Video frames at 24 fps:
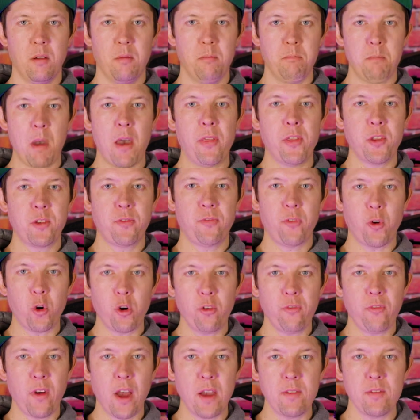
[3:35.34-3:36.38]
Methods 4,
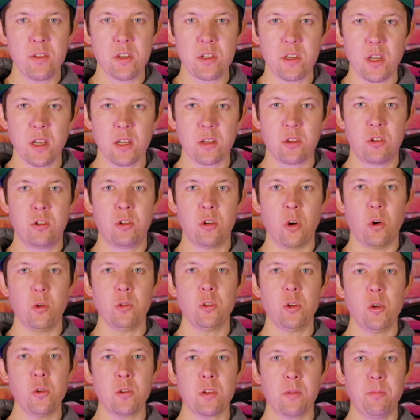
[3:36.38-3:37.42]
5, and 6 don't
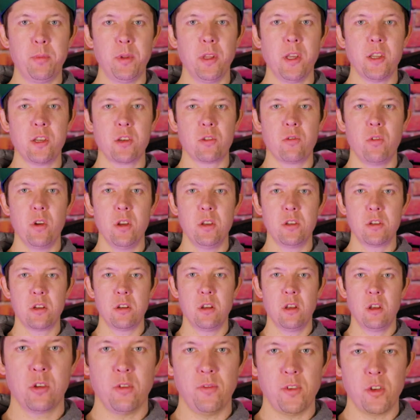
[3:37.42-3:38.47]
use a bleed syringe,
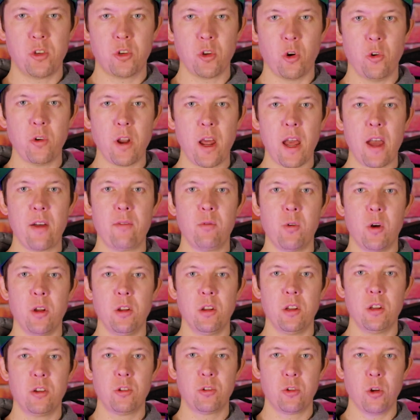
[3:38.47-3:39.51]
so if you don't have one,
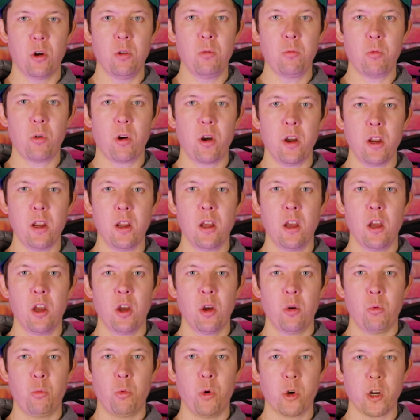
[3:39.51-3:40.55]
don't worry.
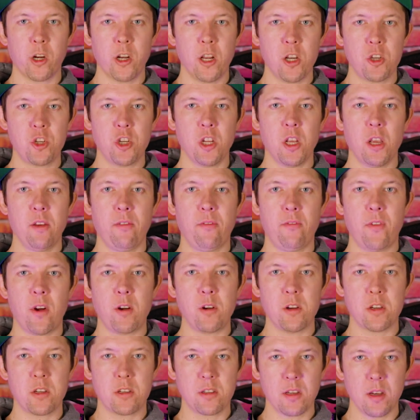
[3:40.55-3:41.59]
We're going to achieve
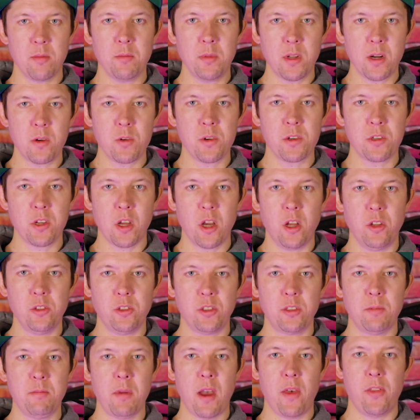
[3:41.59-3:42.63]
very similar
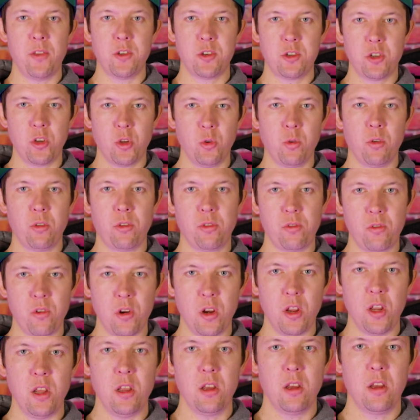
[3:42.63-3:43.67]
results to methods 2 and
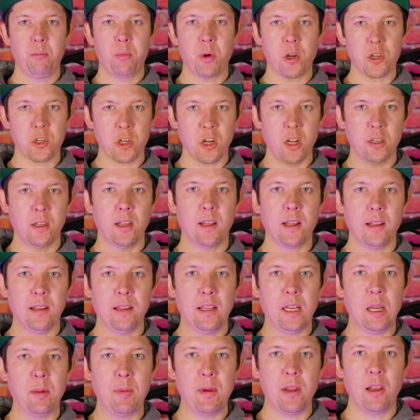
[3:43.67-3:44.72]
3, but it's going to take a
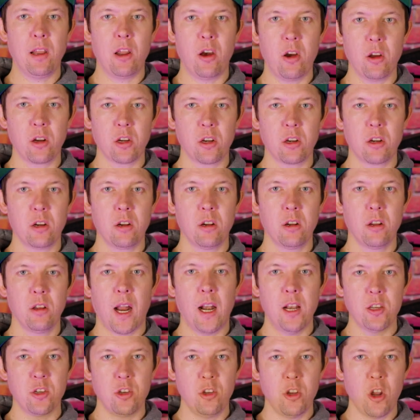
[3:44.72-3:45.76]
little bit longer and
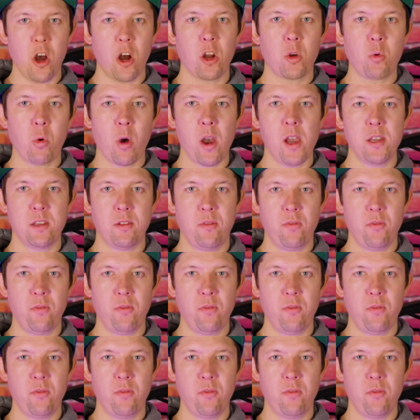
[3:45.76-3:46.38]
it's not quite as